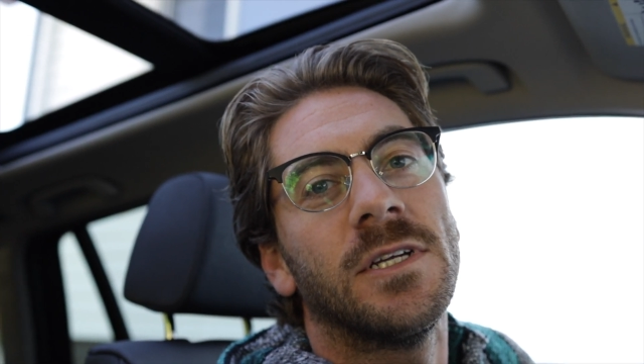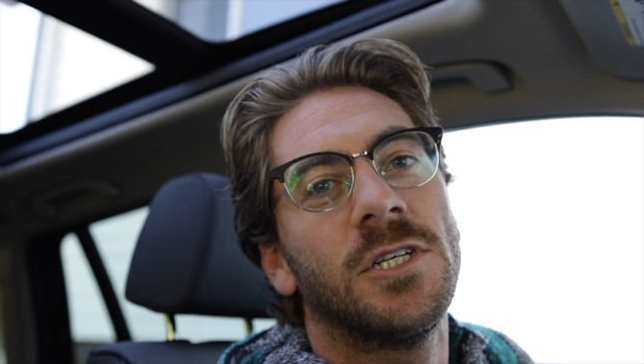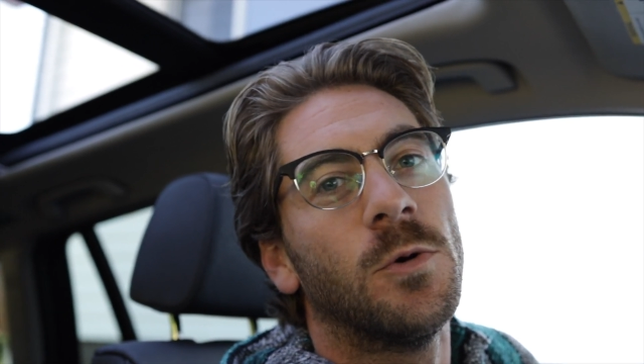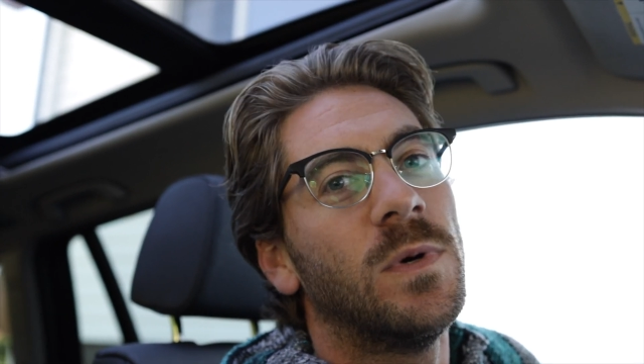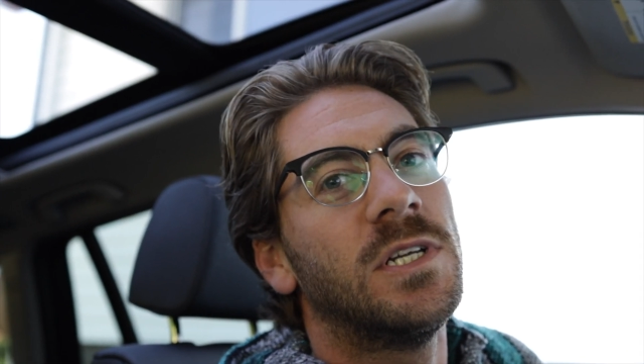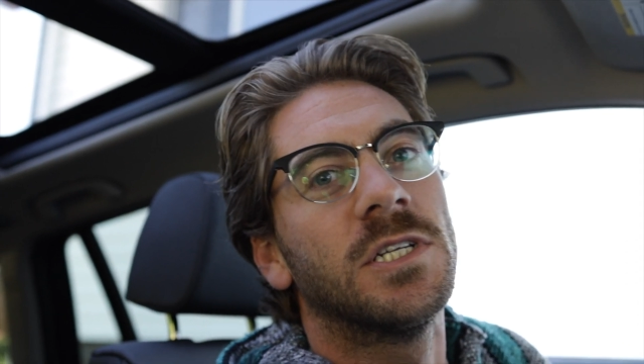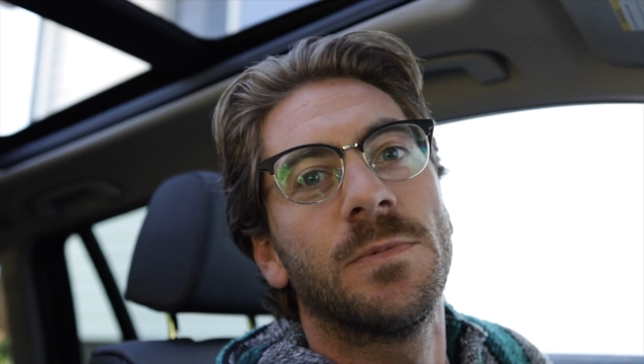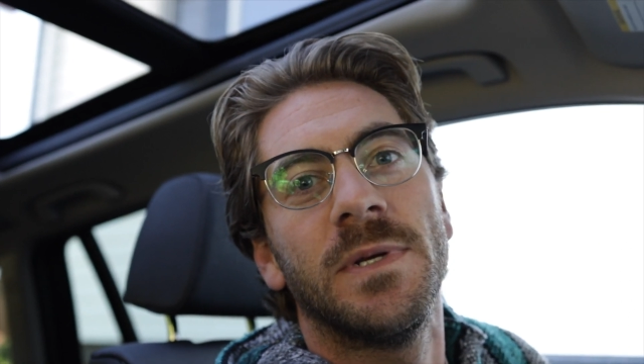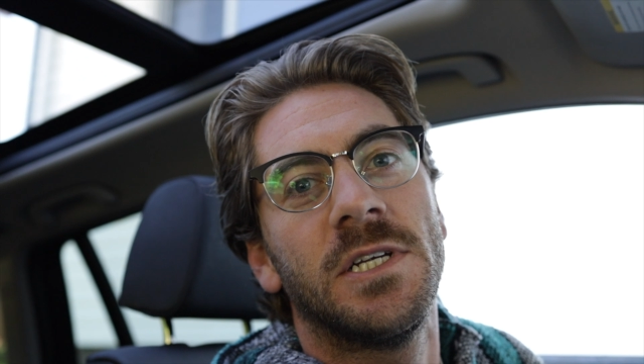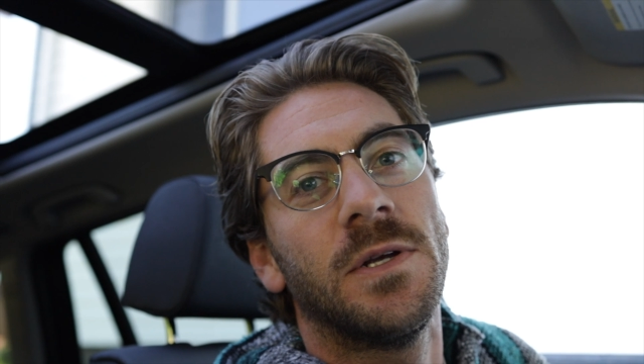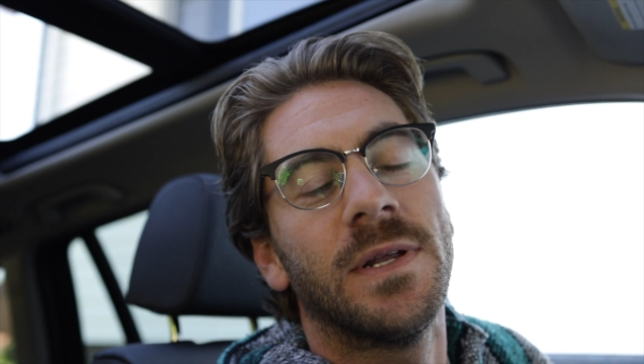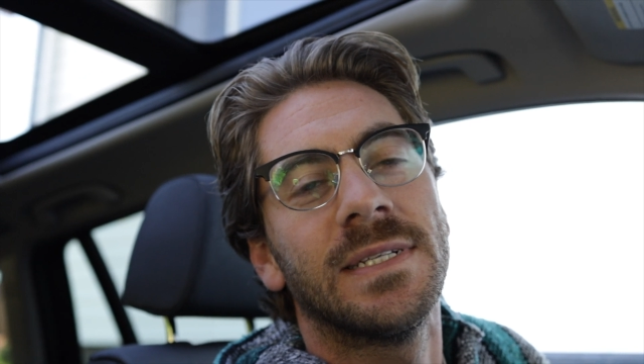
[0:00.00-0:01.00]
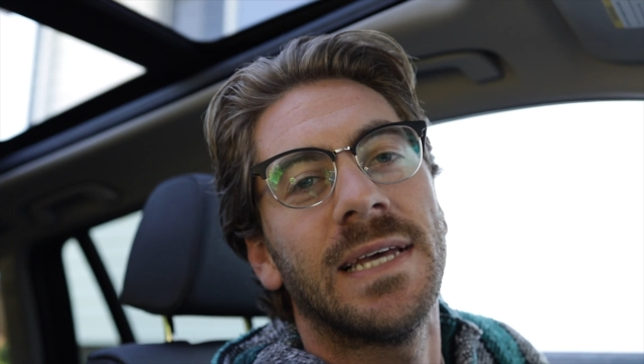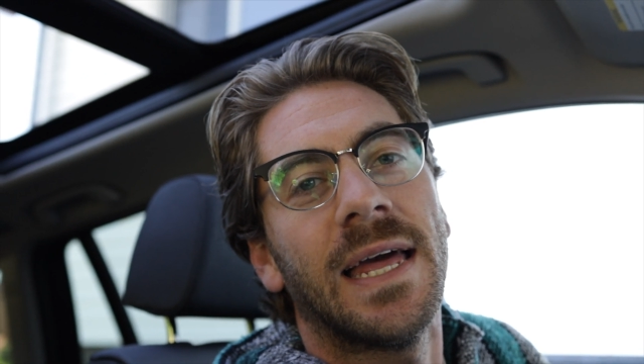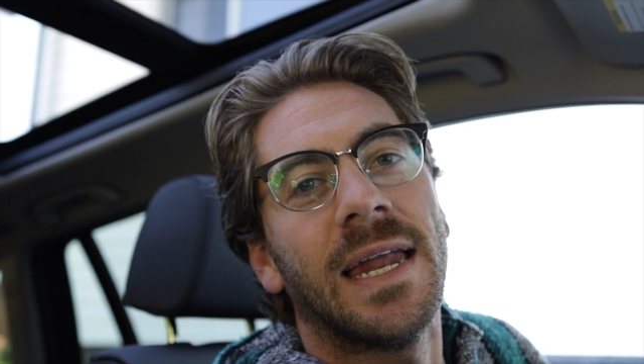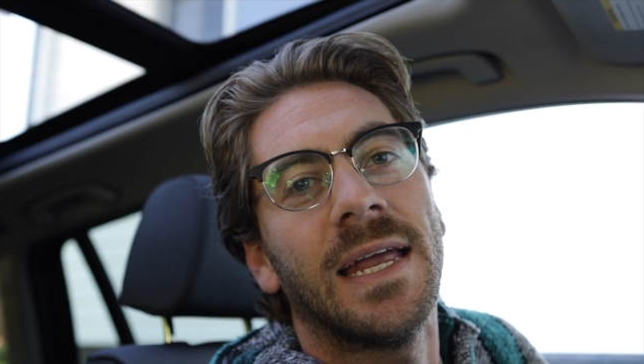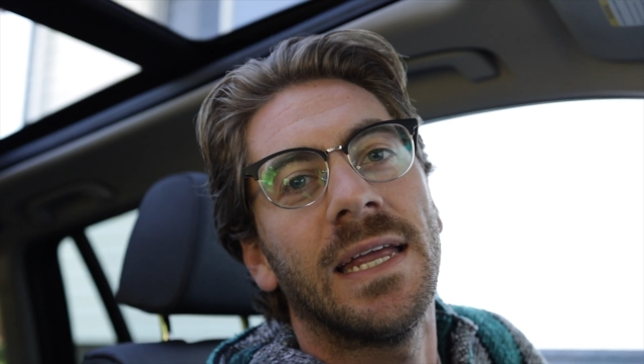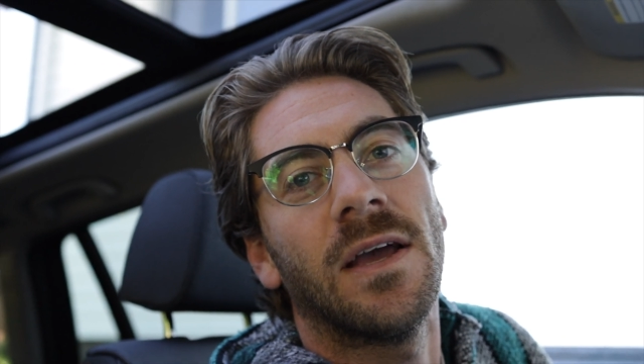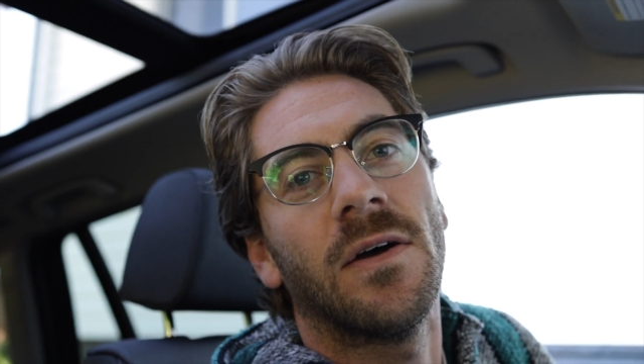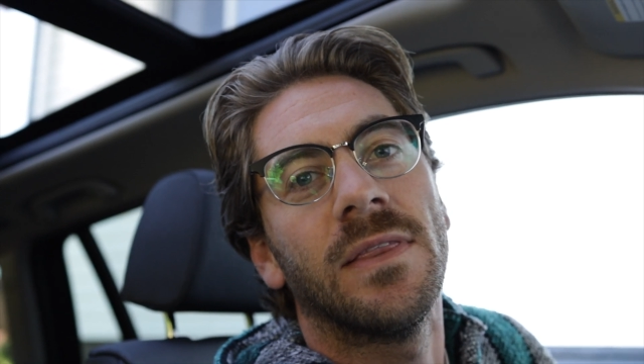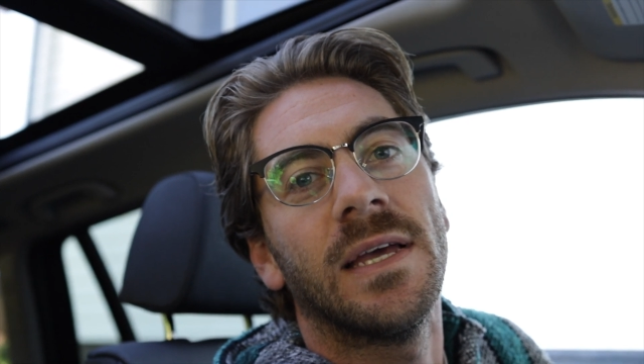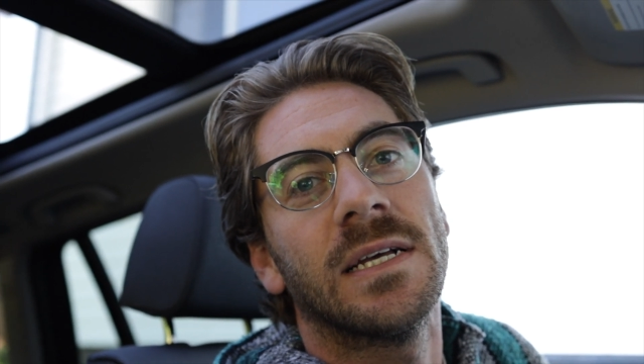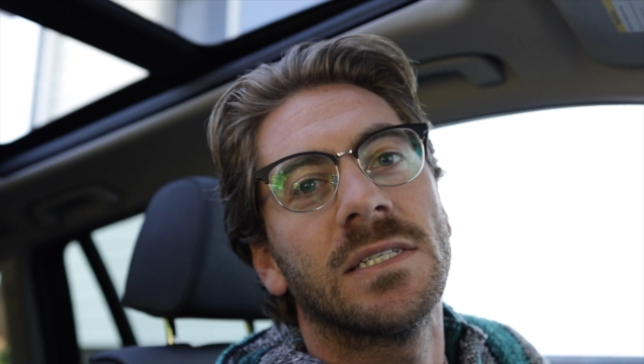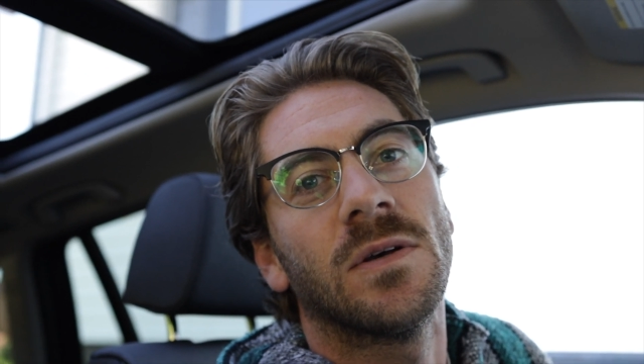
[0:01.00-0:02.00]
Should we just be shooting 1080 on
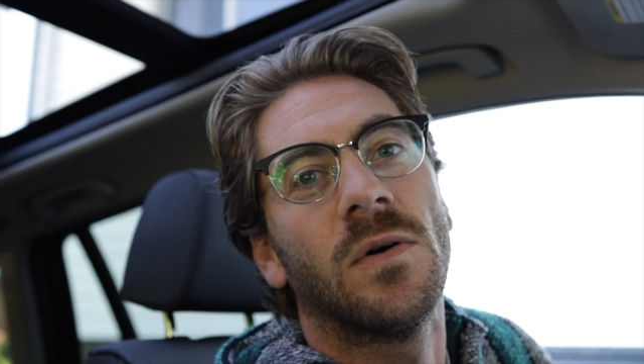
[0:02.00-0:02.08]
this,